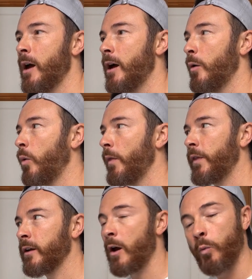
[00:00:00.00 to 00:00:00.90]
Uh, one
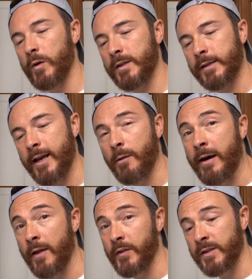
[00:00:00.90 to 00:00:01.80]
thing I would say
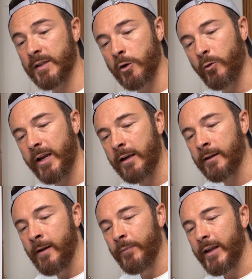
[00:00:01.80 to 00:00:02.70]
about the screen,
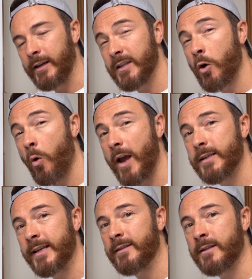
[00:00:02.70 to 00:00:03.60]
it is quite
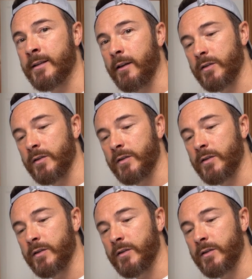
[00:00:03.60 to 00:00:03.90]
sensitive,